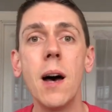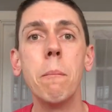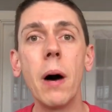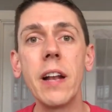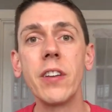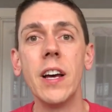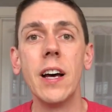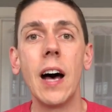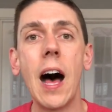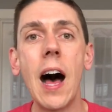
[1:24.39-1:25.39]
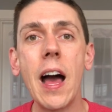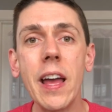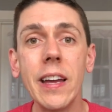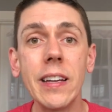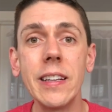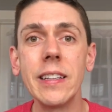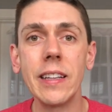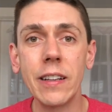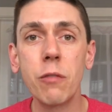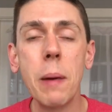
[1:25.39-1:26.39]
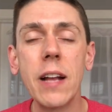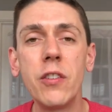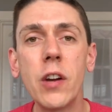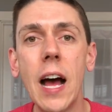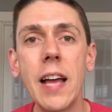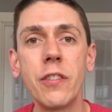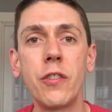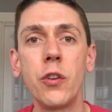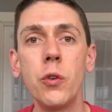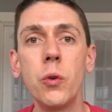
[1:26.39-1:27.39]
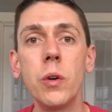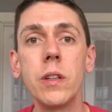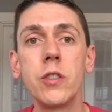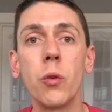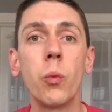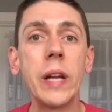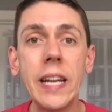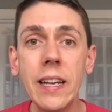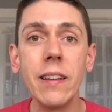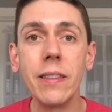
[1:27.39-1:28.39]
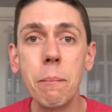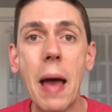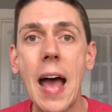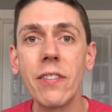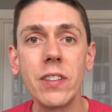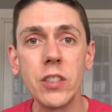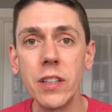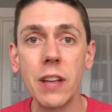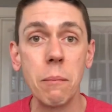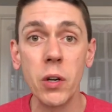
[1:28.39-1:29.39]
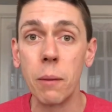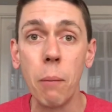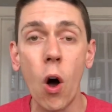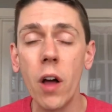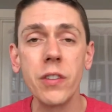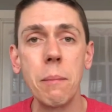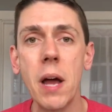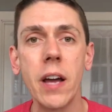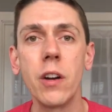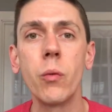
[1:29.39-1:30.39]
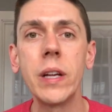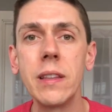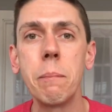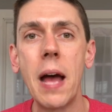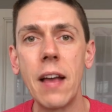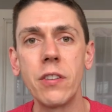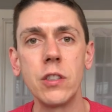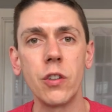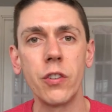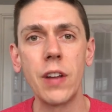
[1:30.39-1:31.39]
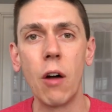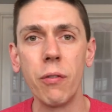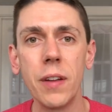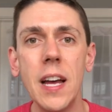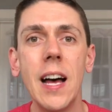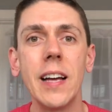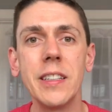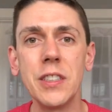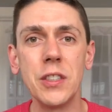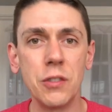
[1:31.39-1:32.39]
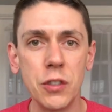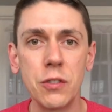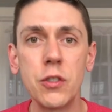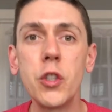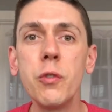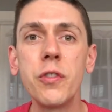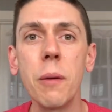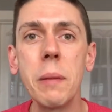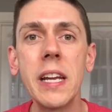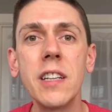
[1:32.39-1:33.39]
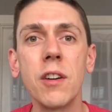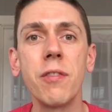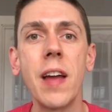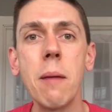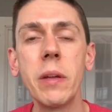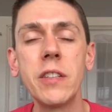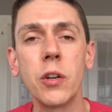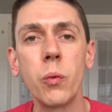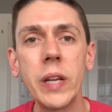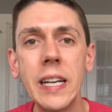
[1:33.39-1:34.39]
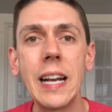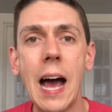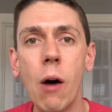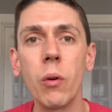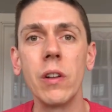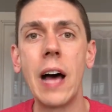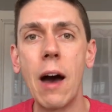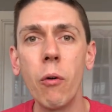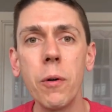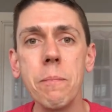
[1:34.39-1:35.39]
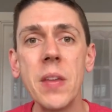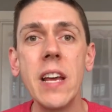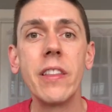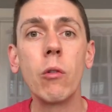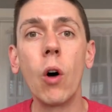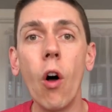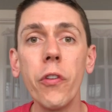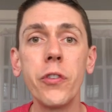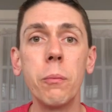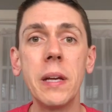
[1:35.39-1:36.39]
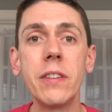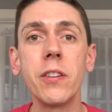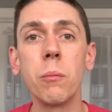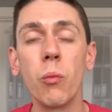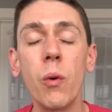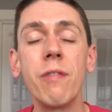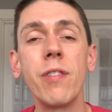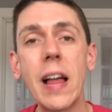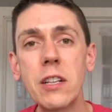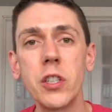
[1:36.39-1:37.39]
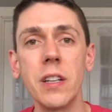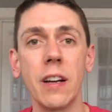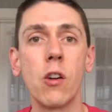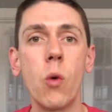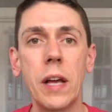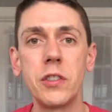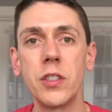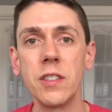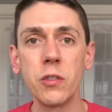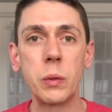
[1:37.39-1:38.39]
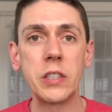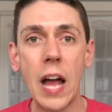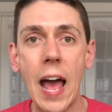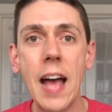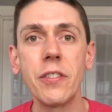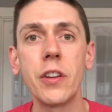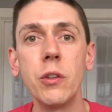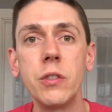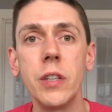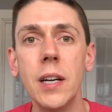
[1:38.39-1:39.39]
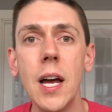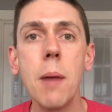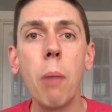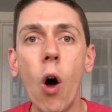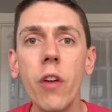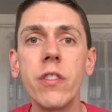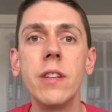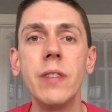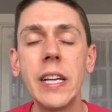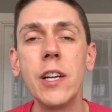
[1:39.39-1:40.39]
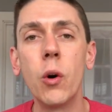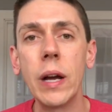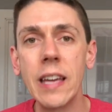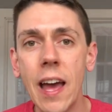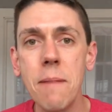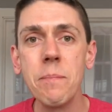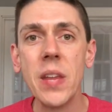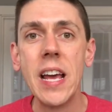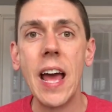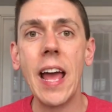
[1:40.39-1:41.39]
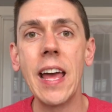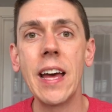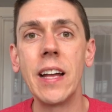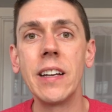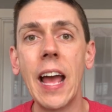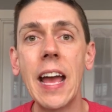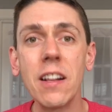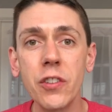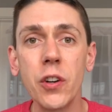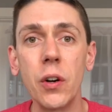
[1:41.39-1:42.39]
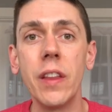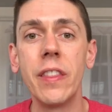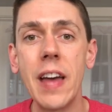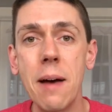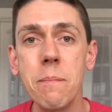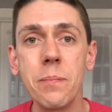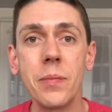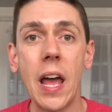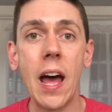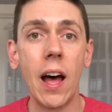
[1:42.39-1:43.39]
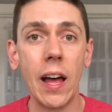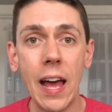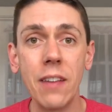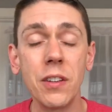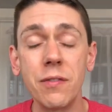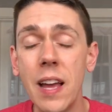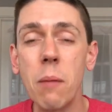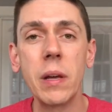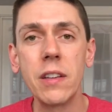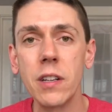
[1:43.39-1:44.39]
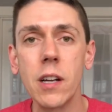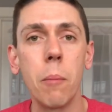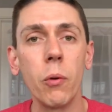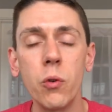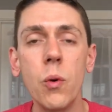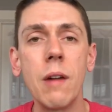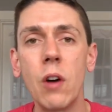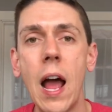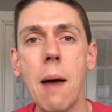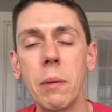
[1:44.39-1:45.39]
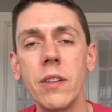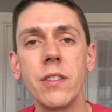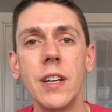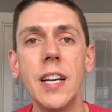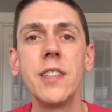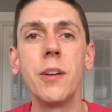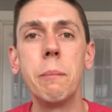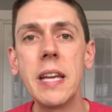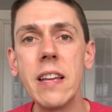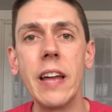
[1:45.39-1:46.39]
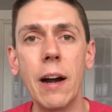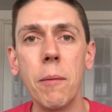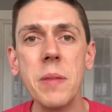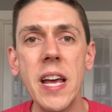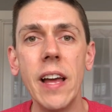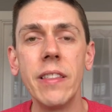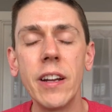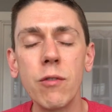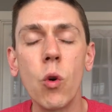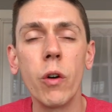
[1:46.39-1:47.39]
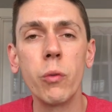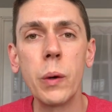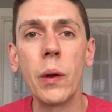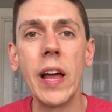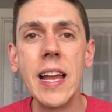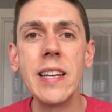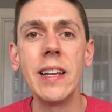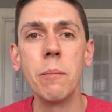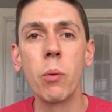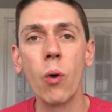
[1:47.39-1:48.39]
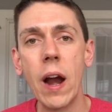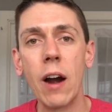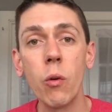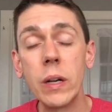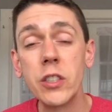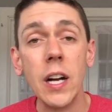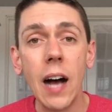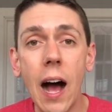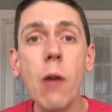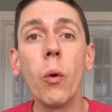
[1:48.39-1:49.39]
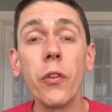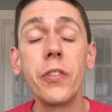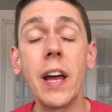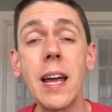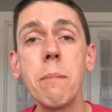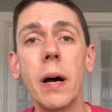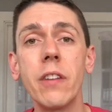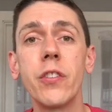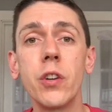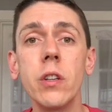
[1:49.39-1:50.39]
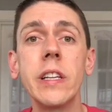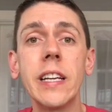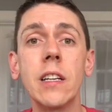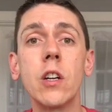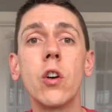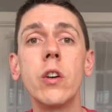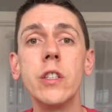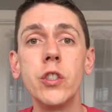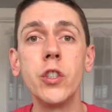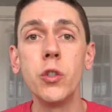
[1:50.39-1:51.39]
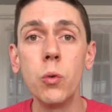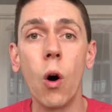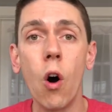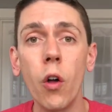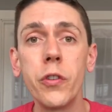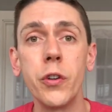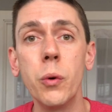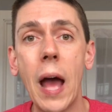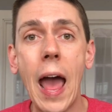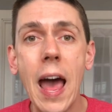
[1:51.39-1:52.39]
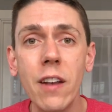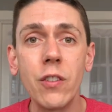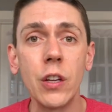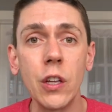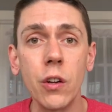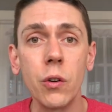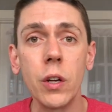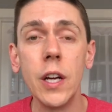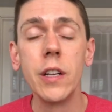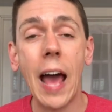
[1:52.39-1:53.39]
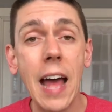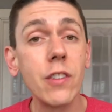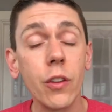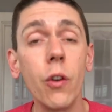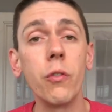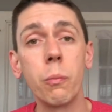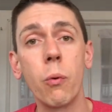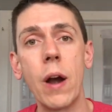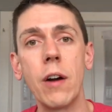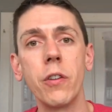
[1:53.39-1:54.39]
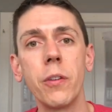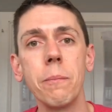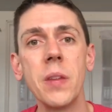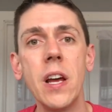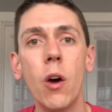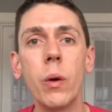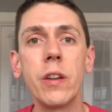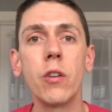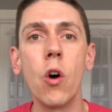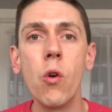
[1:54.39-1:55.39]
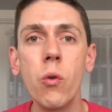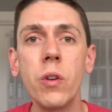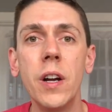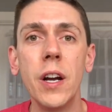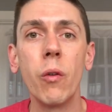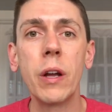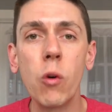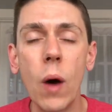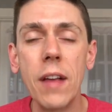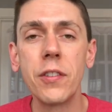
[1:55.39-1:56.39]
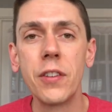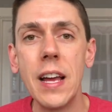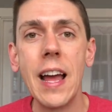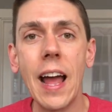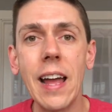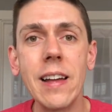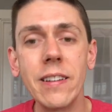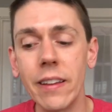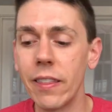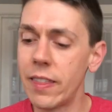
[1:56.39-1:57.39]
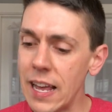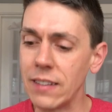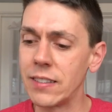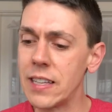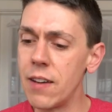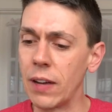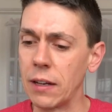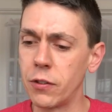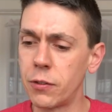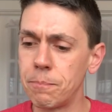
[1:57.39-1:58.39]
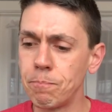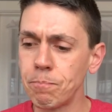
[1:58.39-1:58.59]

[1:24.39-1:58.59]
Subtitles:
But I expect you guys to read the passages. I'm going to pause. I'm not going to read the passage yourself. You just choose somebody in your family to read it out loud. There will also be some reflection questions, which I ask you to pause the video again and answer them as a family, as a couple, whoever happens to be there. And then, of course, we will end in prayer, which I will say, but certainly encourage you all to add to those prayers with your own requests and thanksgivings.